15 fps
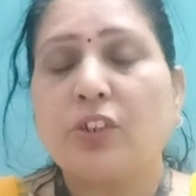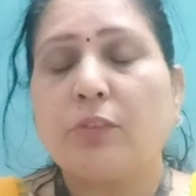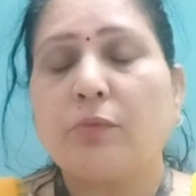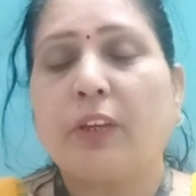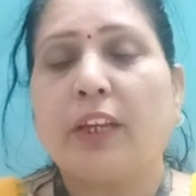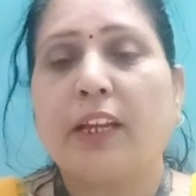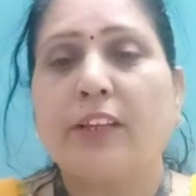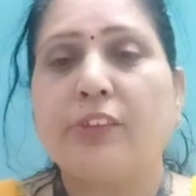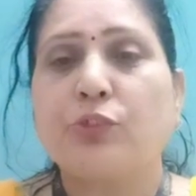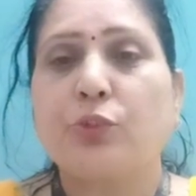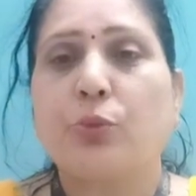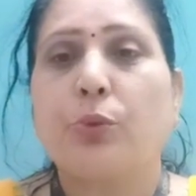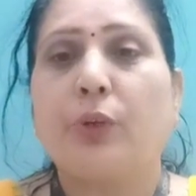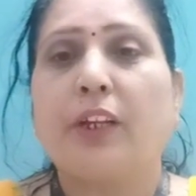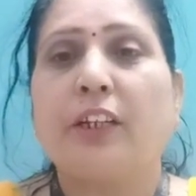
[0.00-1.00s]
we can
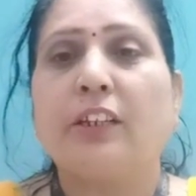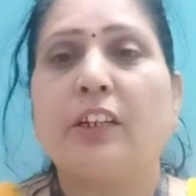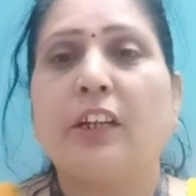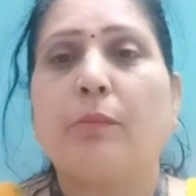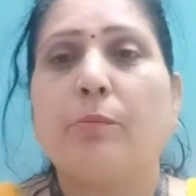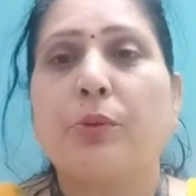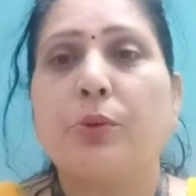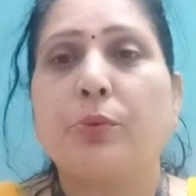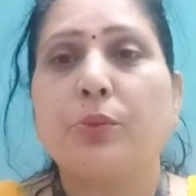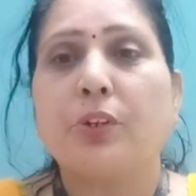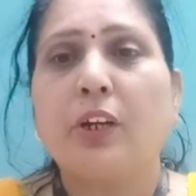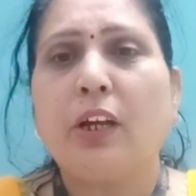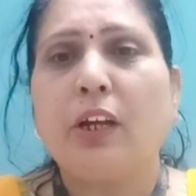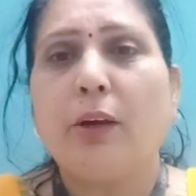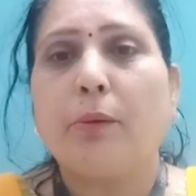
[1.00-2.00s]
store in
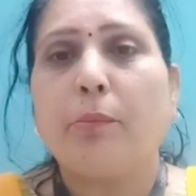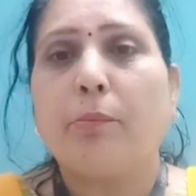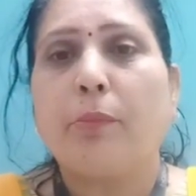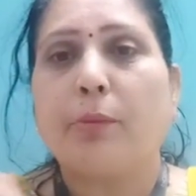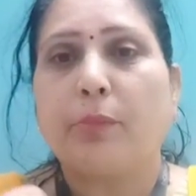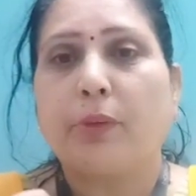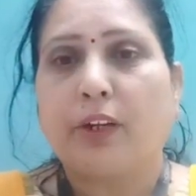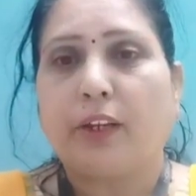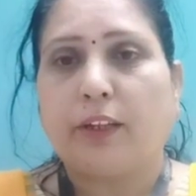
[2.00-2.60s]
computer memory.